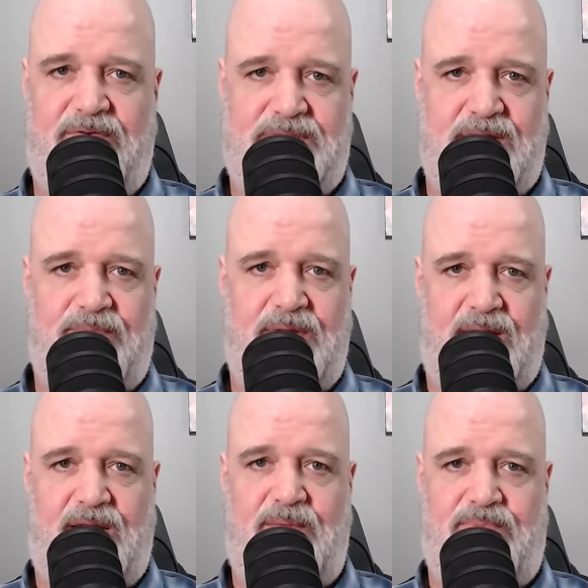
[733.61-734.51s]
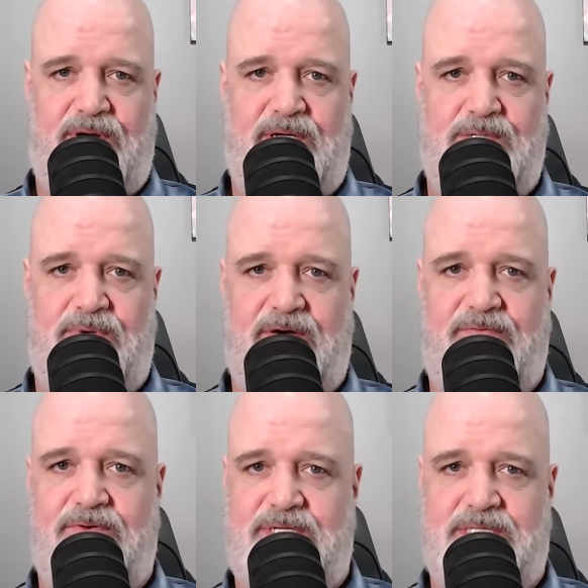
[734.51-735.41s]
for something that he put on Twitter
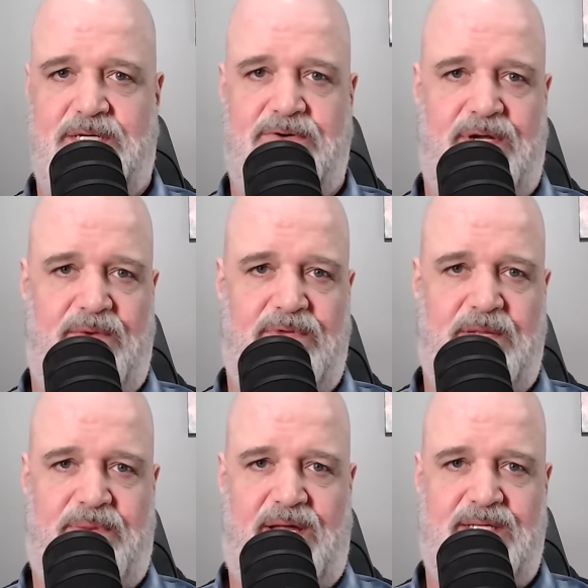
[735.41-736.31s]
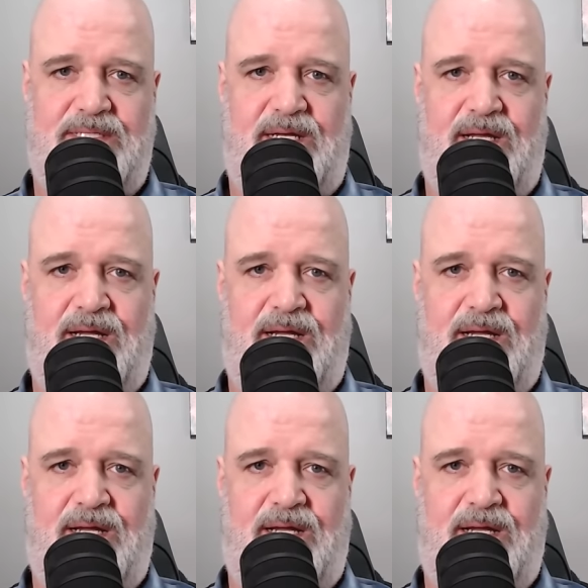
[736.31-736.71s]
for disagreeing with the policy.